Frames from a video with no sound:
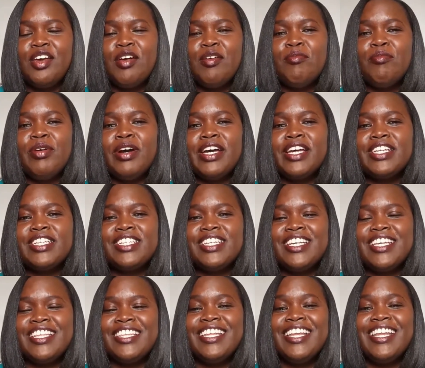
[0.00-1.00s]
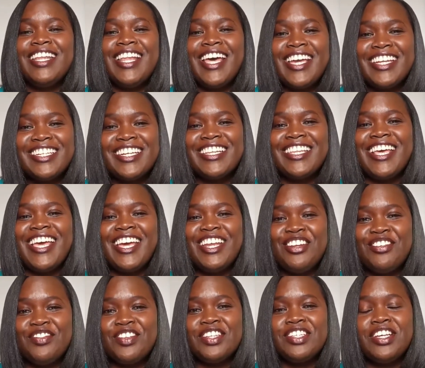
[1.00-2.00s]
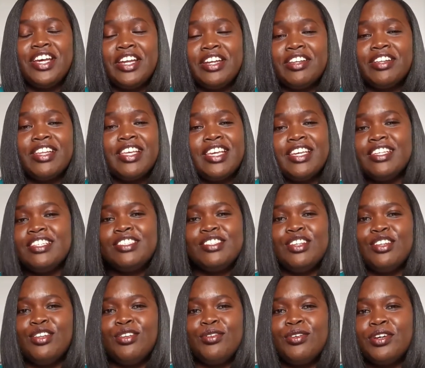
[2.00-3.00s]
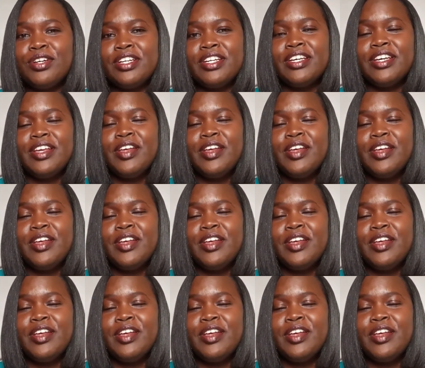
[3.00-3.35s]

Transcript: But the light at the end of the tunnel is the Lord.